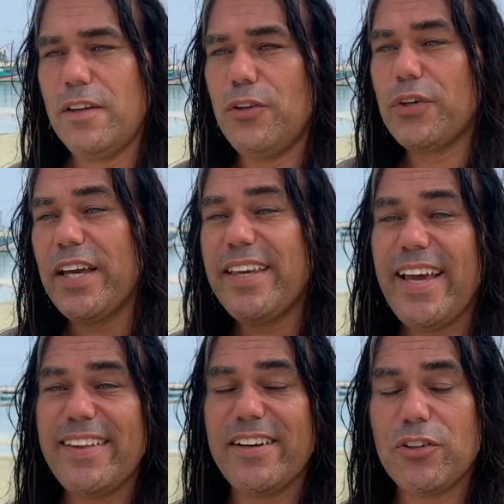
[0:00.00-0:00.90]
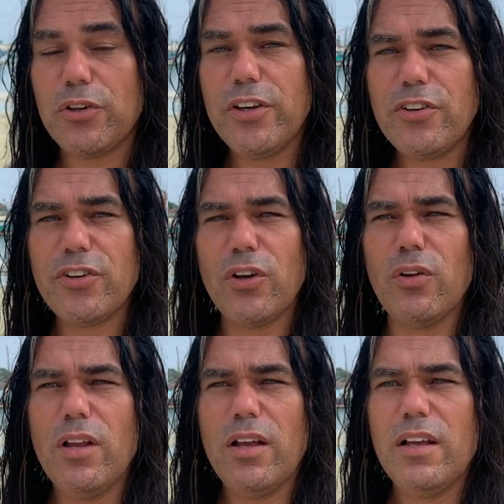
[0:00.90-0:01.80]
you can get in a
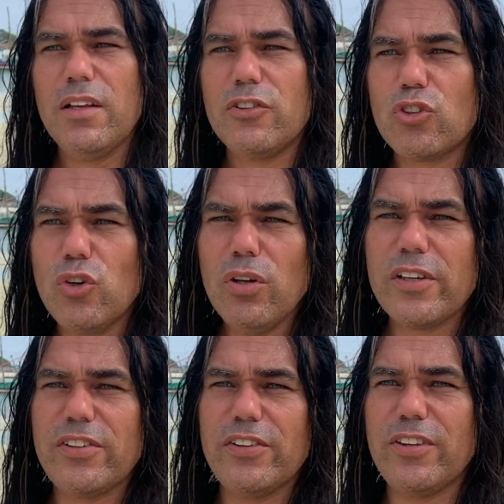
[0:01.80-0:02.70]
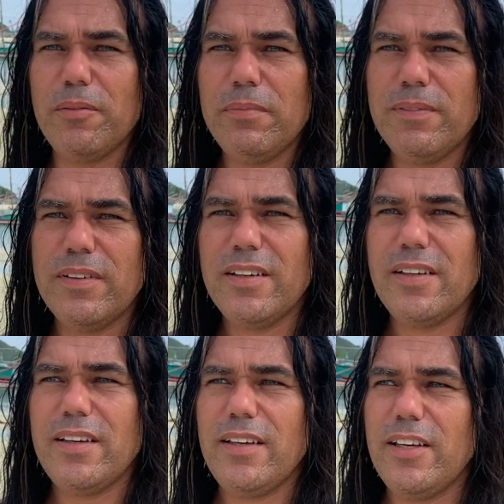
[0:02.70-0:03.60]
traditional schooling system
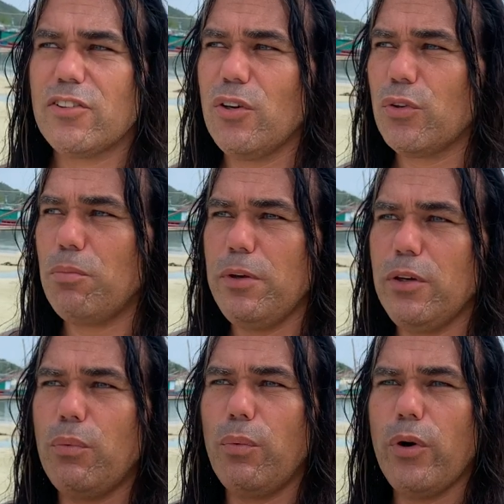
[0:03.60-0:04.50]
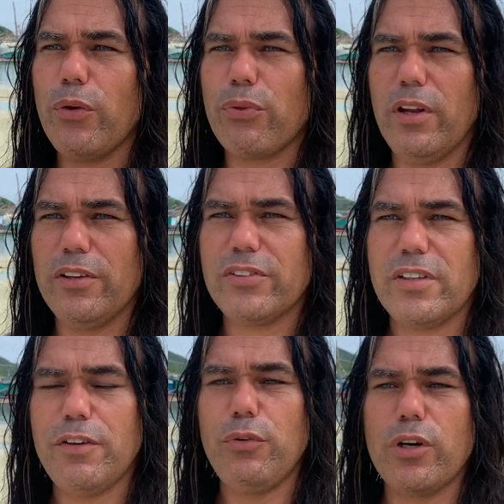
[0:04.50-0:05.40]
is going to be worthless
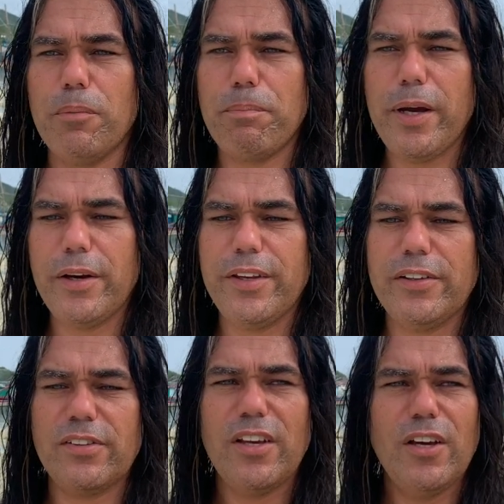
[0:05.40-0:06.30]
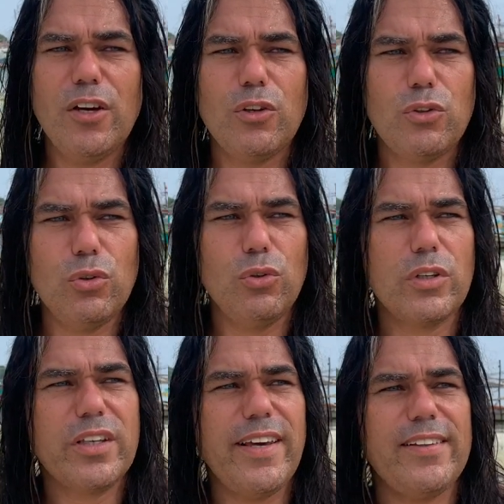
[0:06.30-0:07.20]
if you compare this to
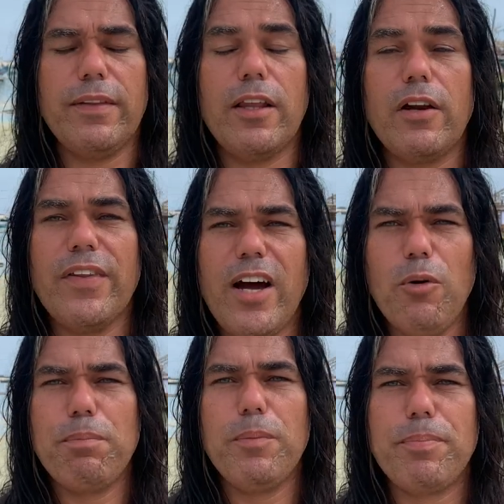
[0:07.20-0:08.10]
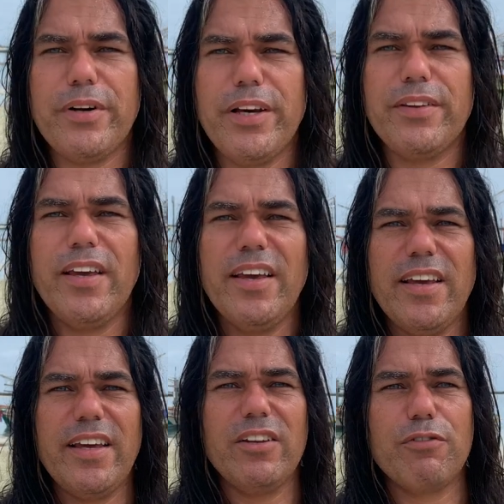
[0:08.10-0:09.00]
kids that are now prepared
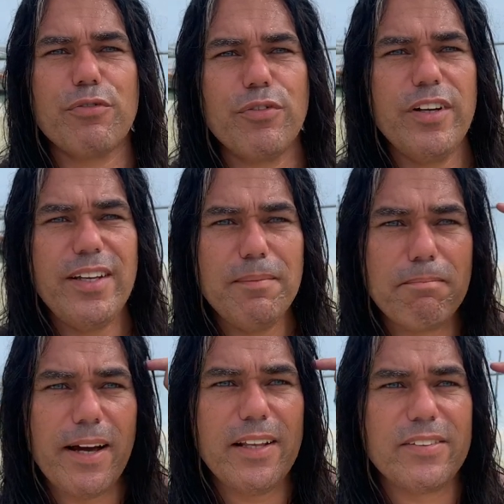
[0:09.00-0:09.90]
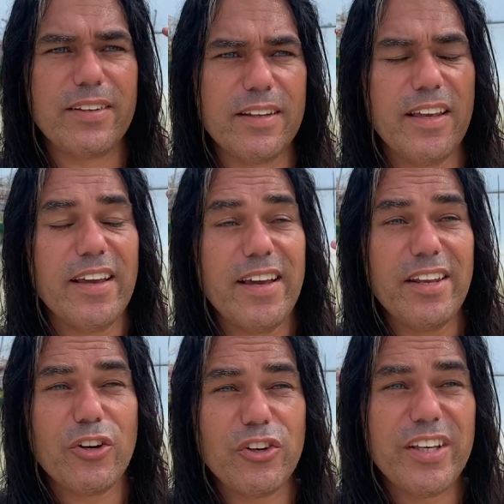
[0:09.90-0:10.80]
in a free mindset, in
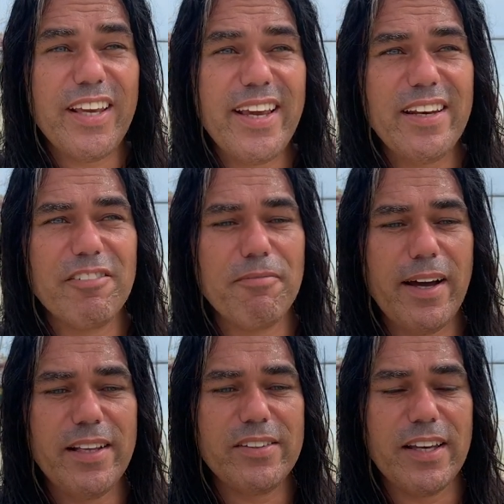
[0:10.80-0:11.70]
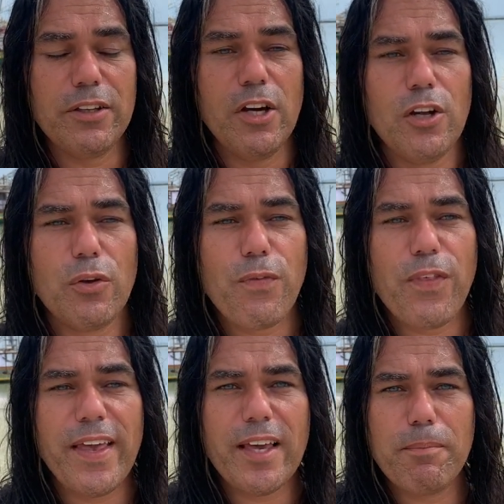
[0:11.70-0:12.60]
a creative mindset, to
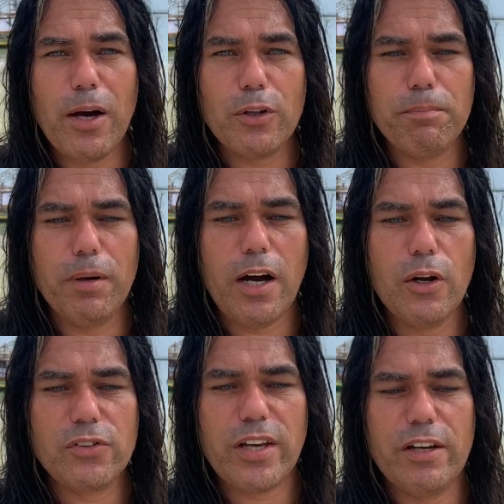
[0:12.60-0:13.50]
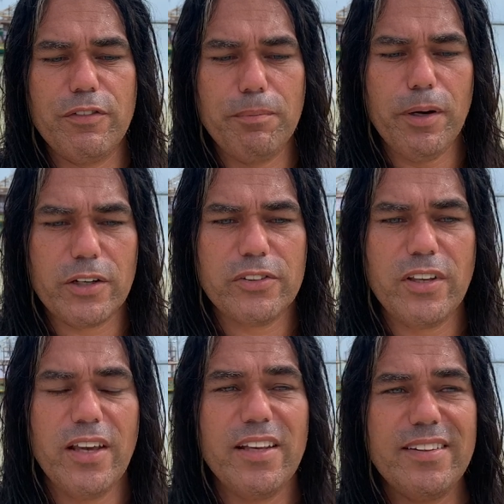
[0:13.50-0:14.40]
think about the outside of the box.
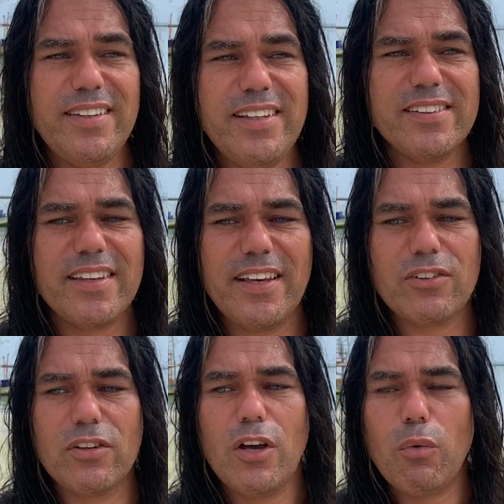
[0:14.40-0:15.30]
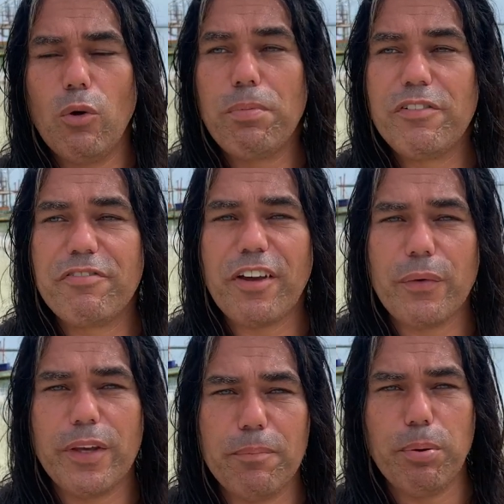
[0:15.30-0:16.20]
These kids will be
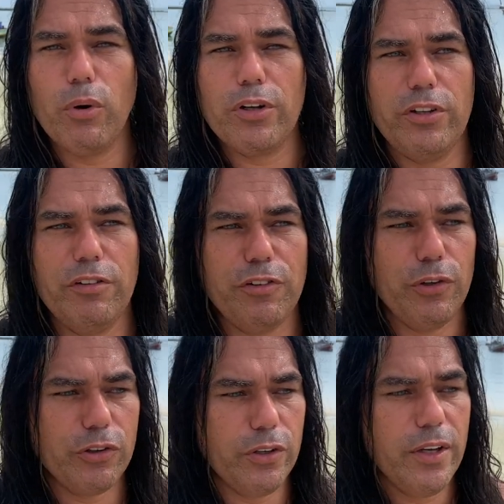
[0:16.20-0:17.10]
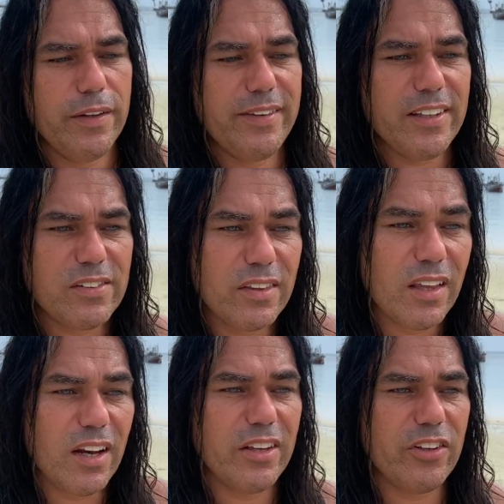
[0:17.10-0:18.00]
very important in the future. This
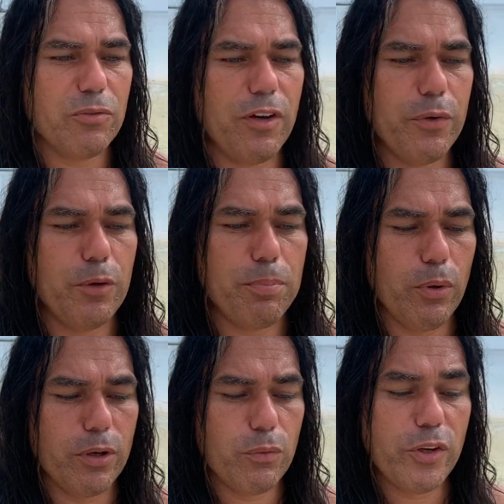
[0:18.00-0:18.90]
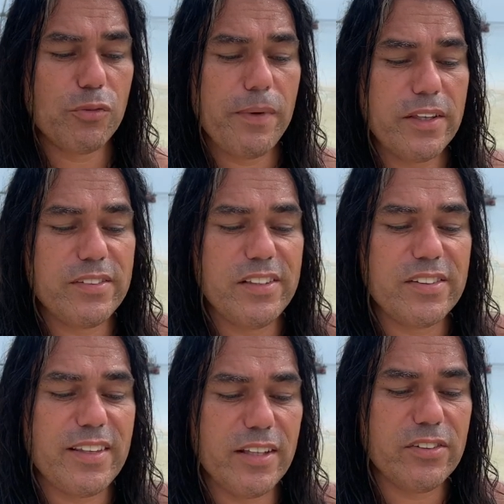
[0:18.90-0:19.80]
knowledge is very important, which makes these
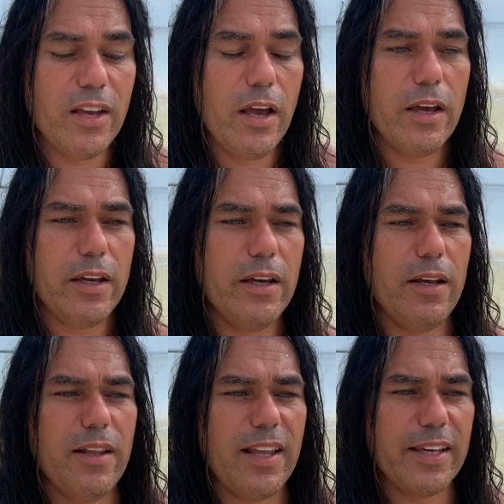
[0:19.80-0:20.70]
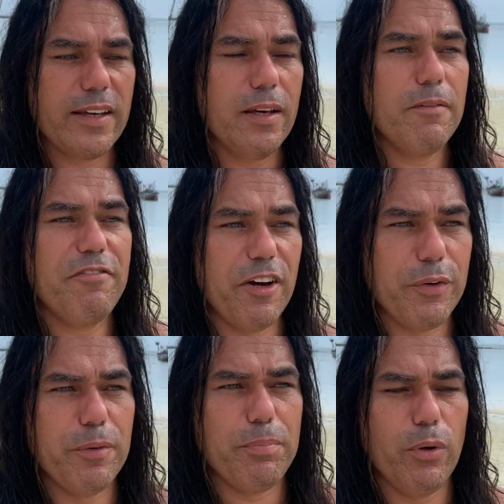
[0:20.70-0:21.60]
kids uh, like
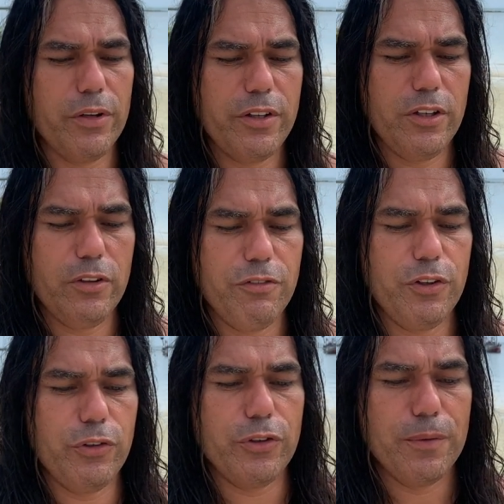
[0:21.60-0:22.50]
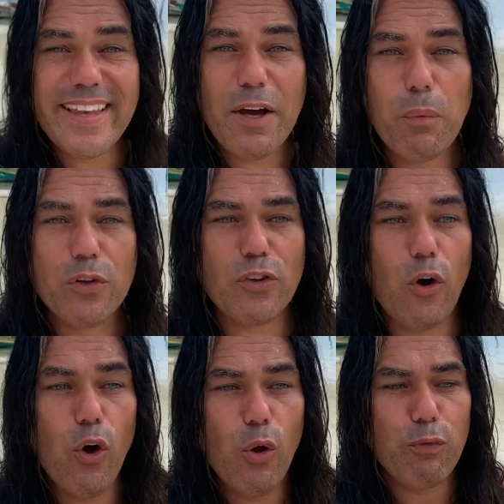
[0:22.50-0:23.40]
very important in the future. That was
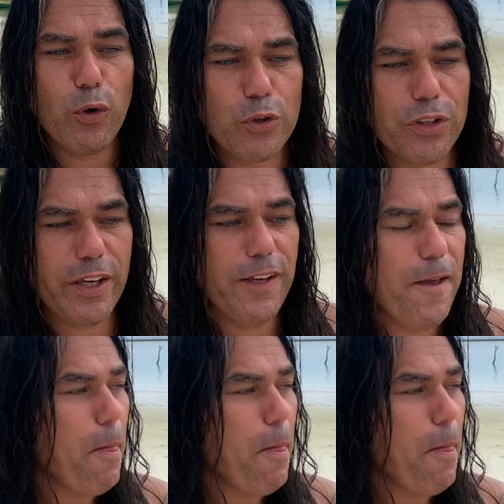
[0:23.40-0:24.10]
all for today.